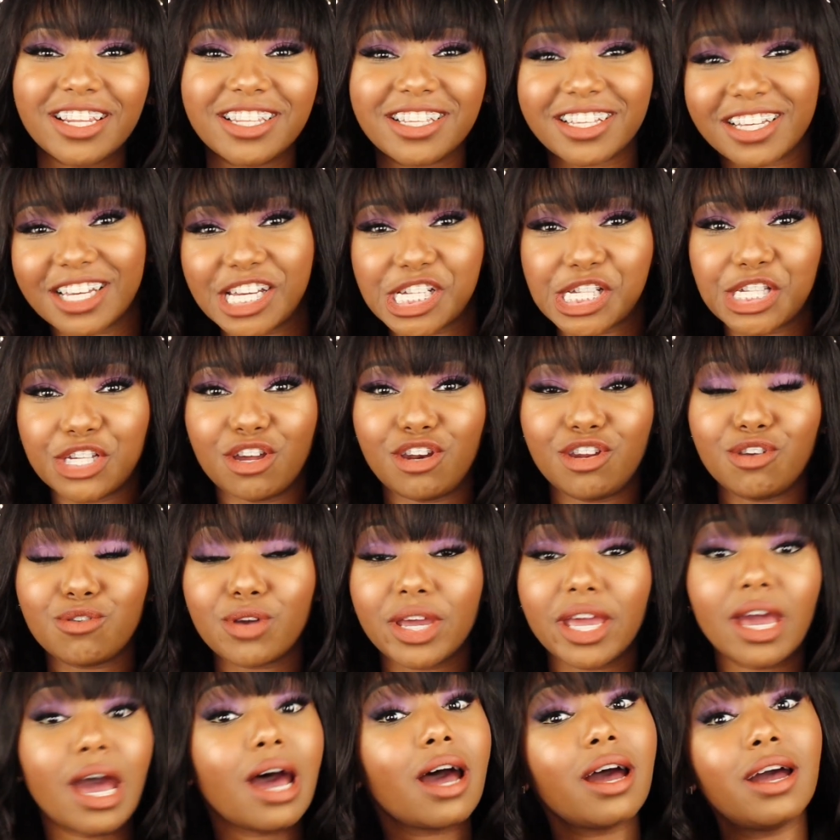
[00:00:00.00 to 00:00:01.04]
In case you're new
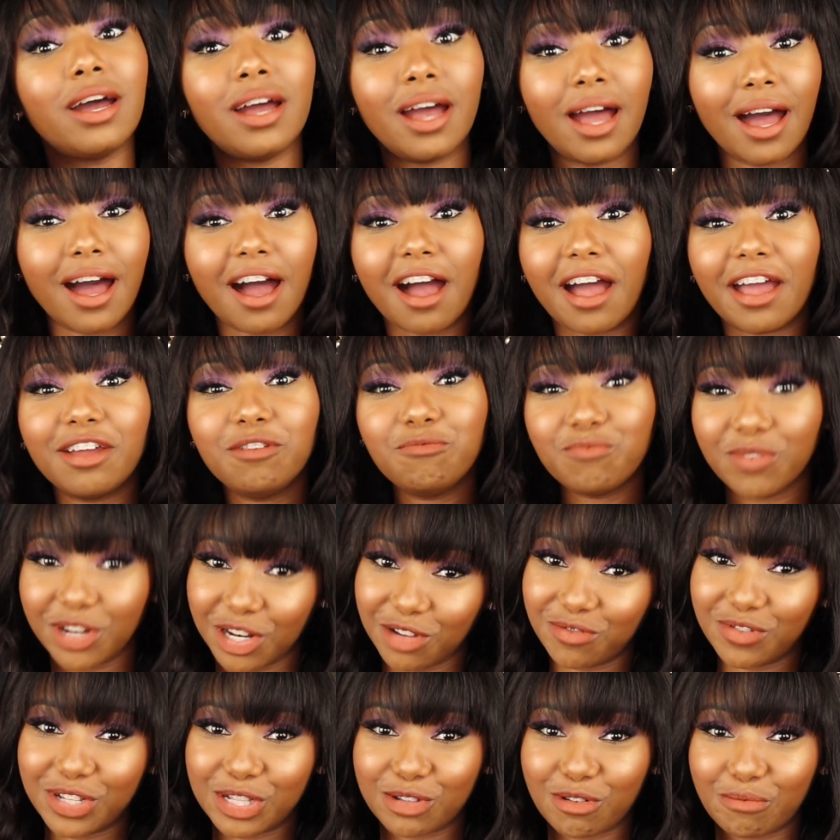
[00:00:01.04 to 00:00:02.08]
here, hi, my
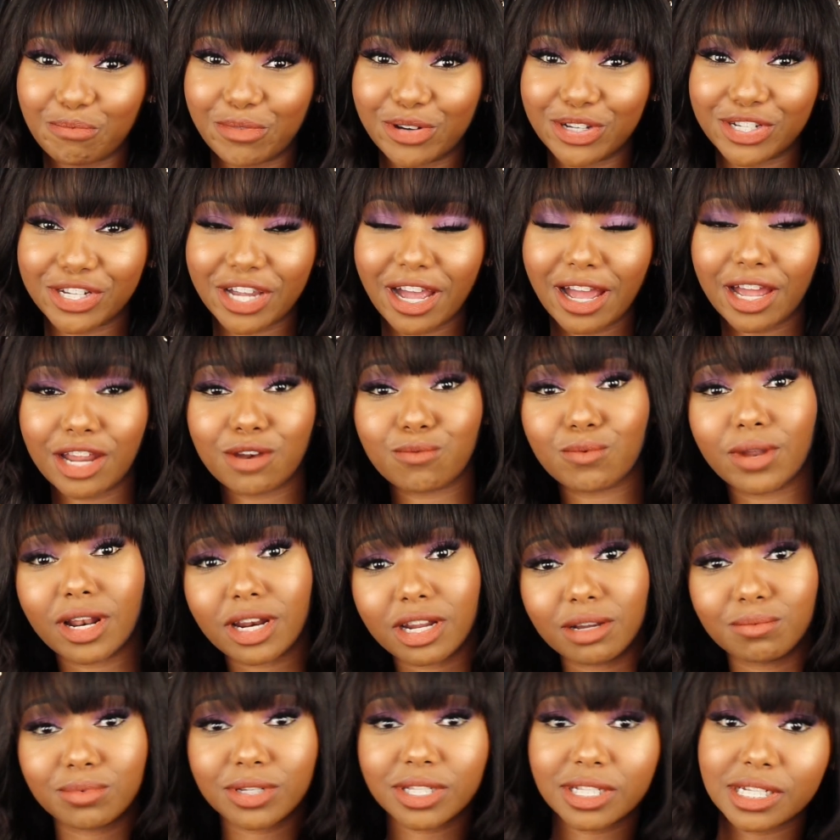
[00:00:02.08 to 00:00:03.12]
name is Wabosha and
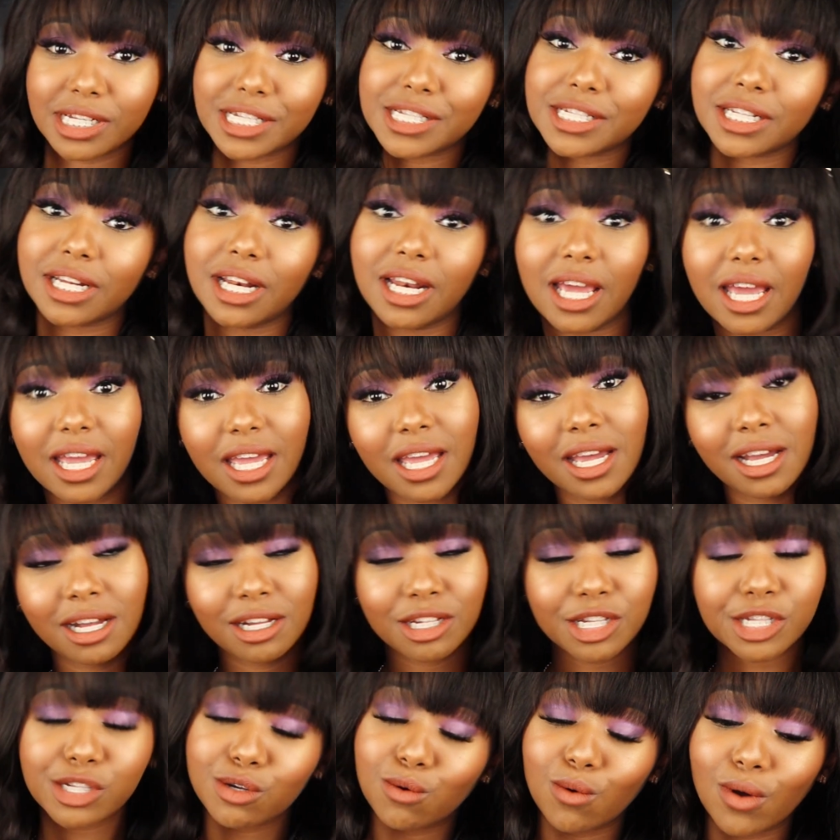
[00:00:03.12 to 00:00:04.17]
welcome to the Slay
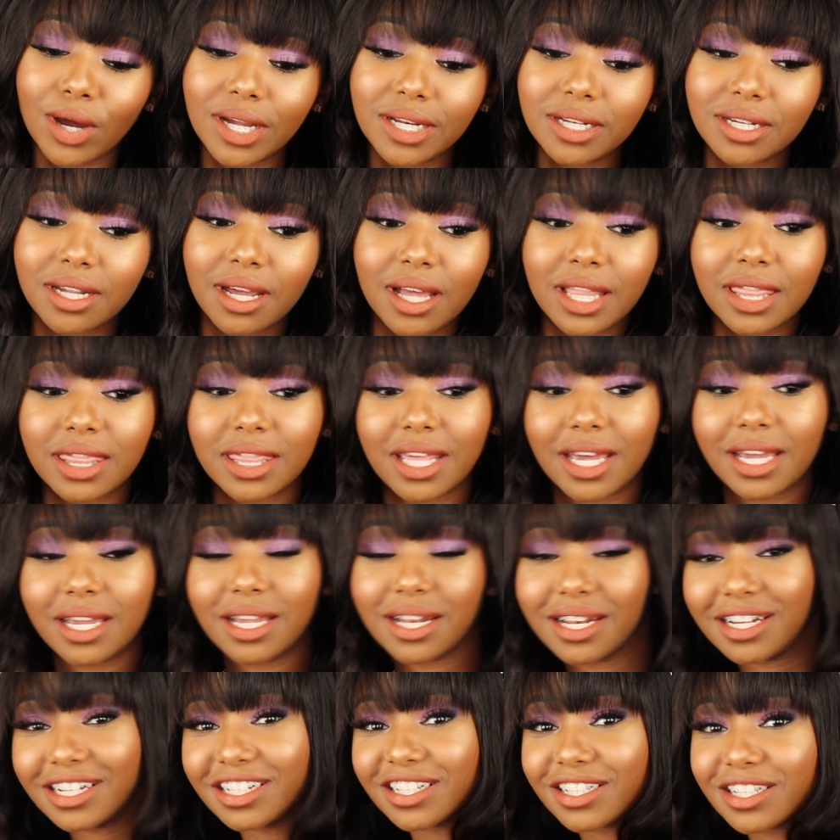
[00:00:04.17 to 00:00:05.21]
Squad, the
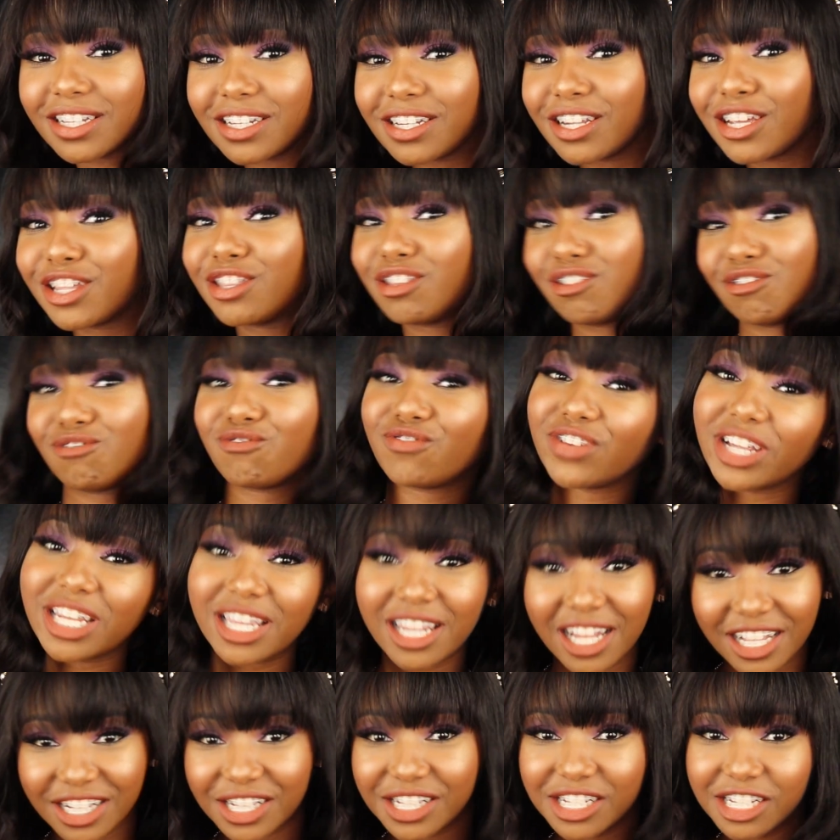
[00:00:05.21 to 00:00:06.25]
illest, the
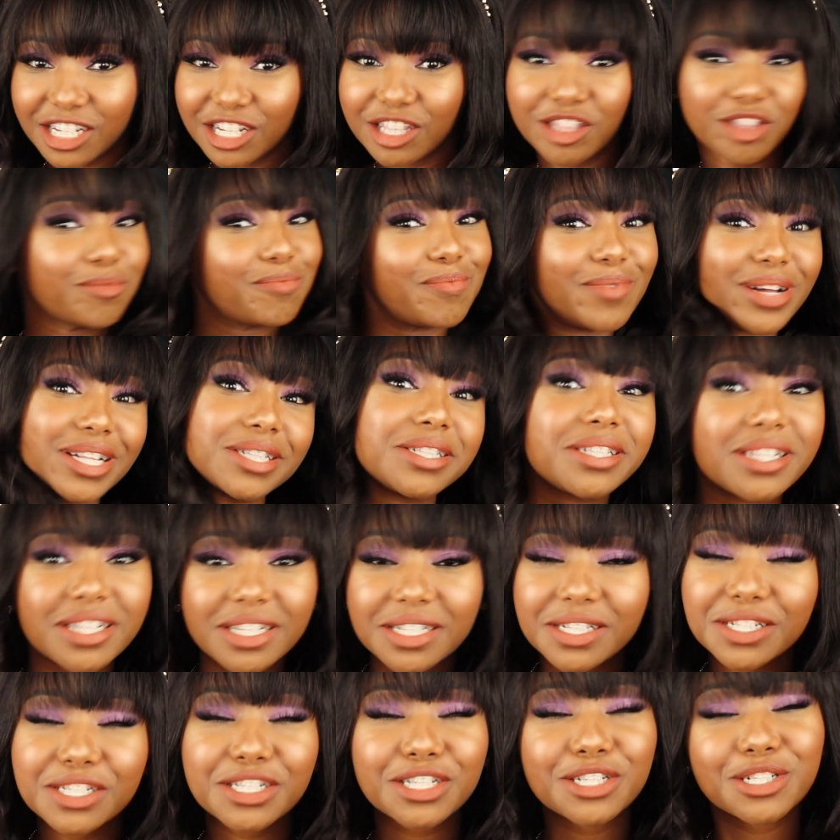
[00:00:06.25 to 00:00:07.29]
realest, the
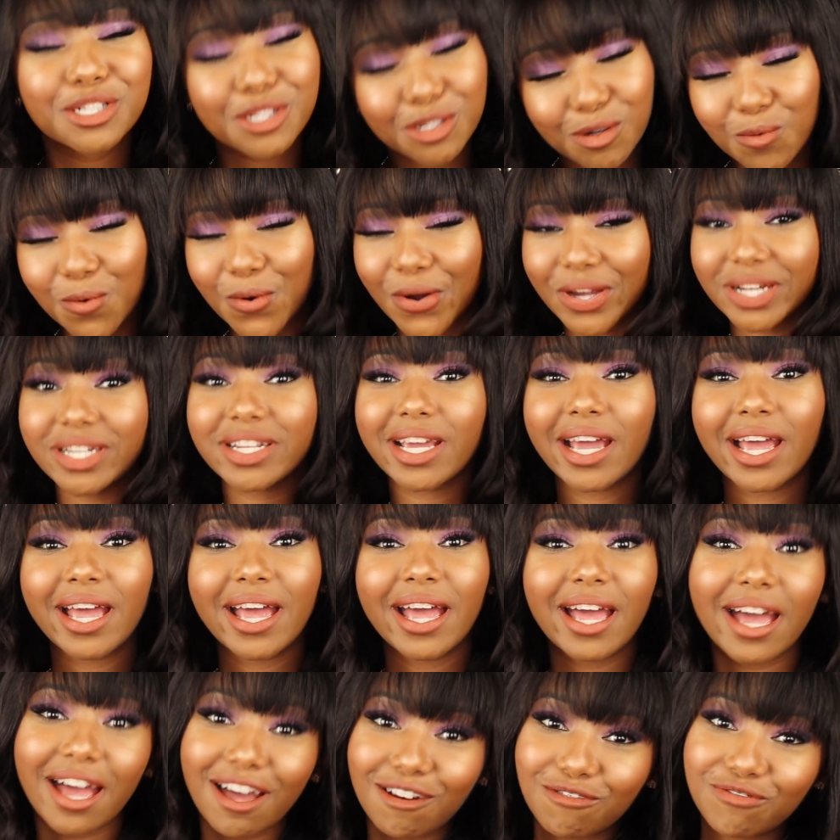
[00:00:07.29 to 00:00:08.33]
bestest squad
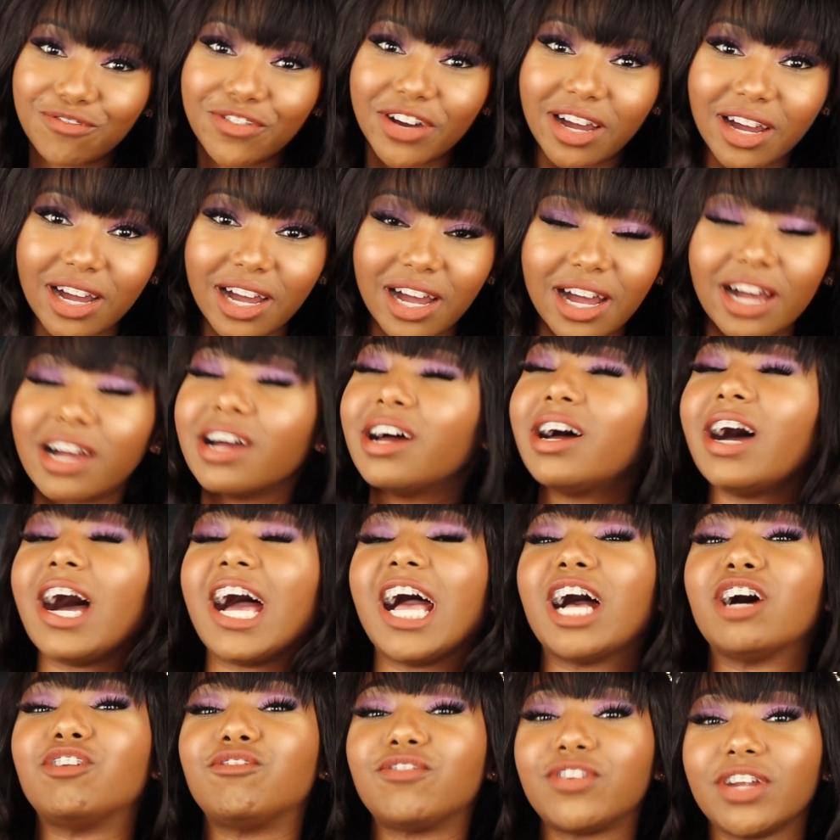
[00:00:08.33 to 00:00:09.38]
ever. I
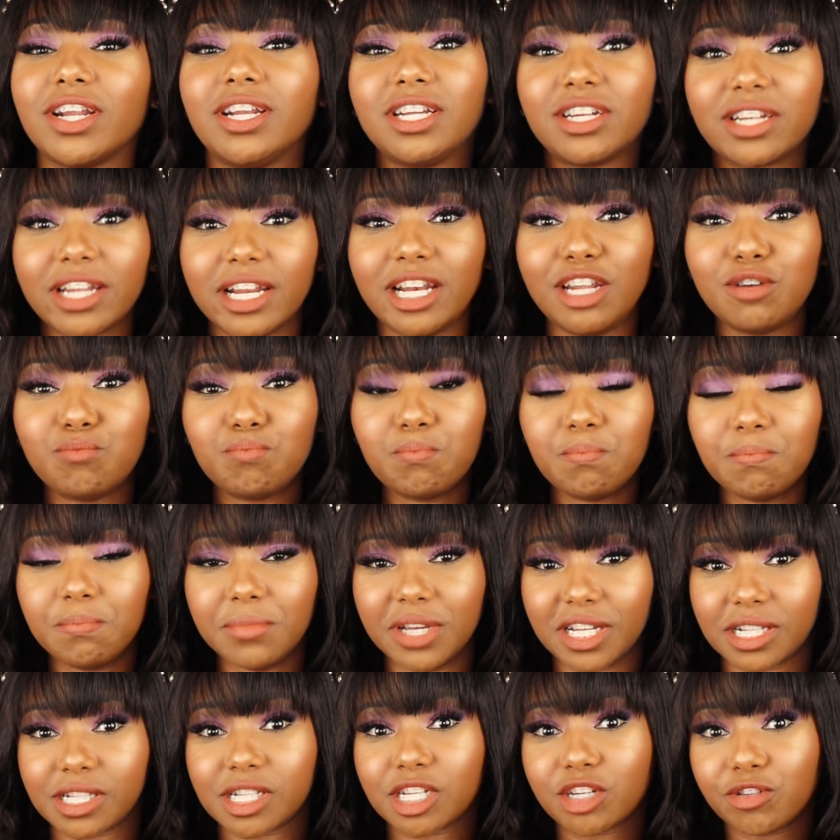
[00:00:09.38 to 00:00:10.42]
have really
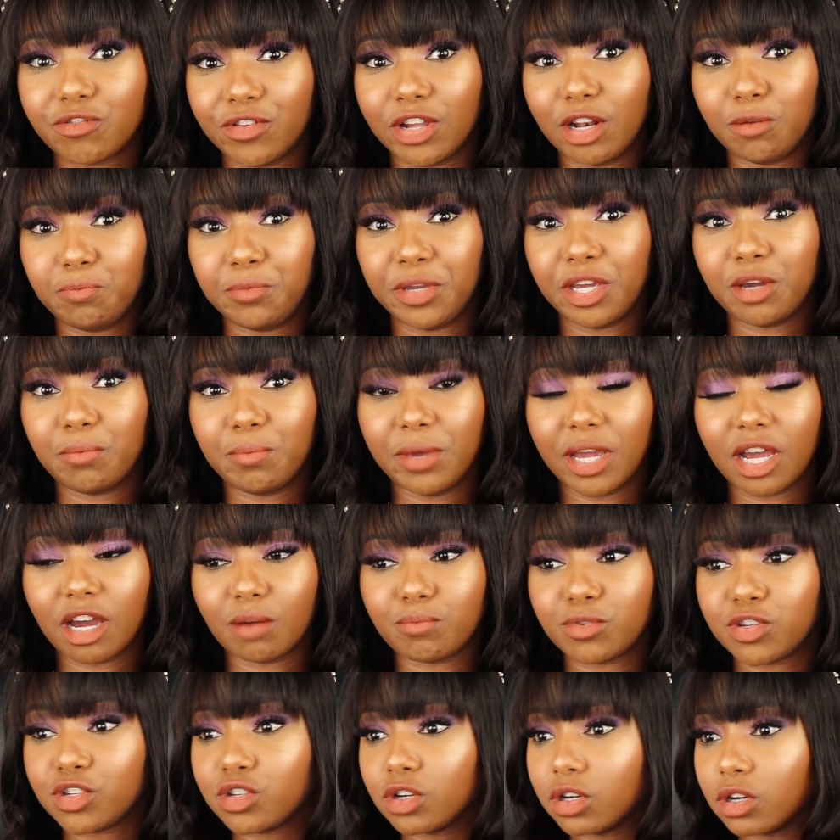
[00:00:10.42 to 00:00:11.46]
missed filming
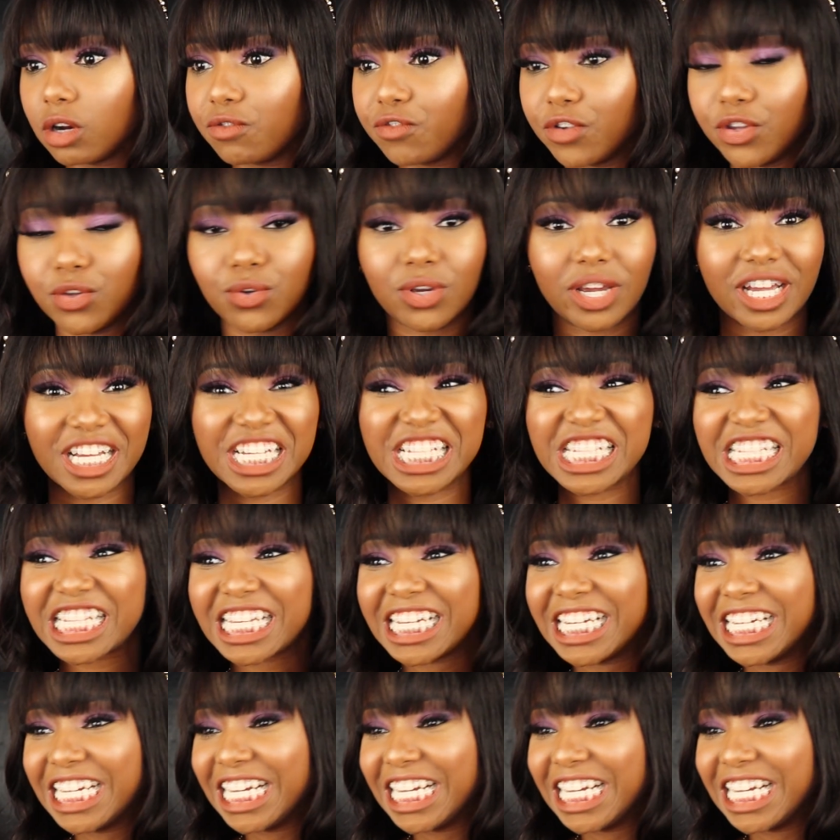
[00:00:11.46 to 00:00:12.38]
makeup tutorial for you guys.